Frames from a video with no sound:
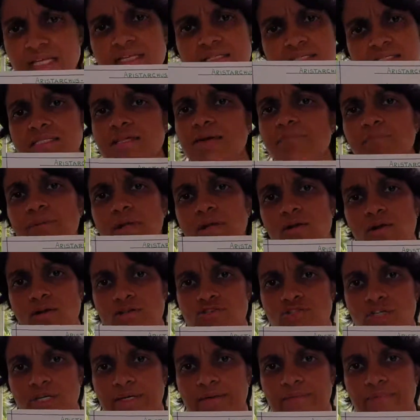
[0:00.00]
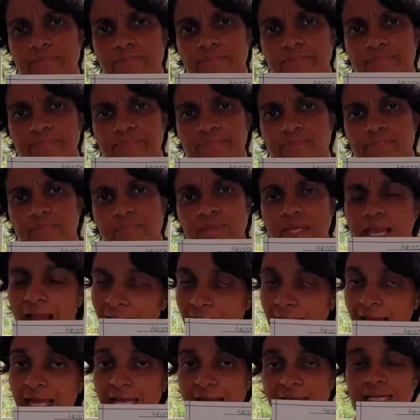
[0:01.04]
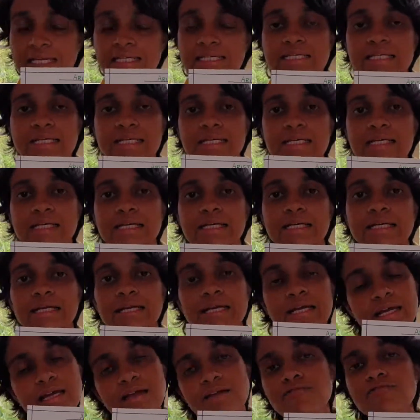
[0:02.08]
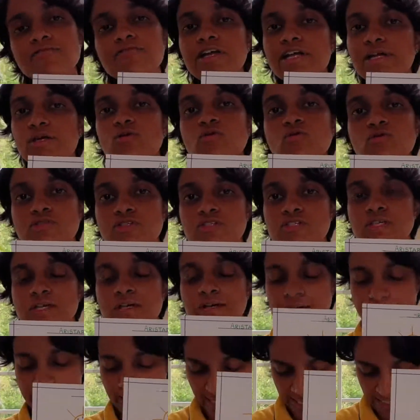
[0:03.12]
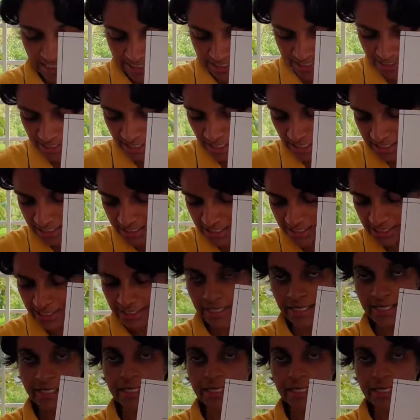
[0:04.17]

Simple logic. And if we use yesterday's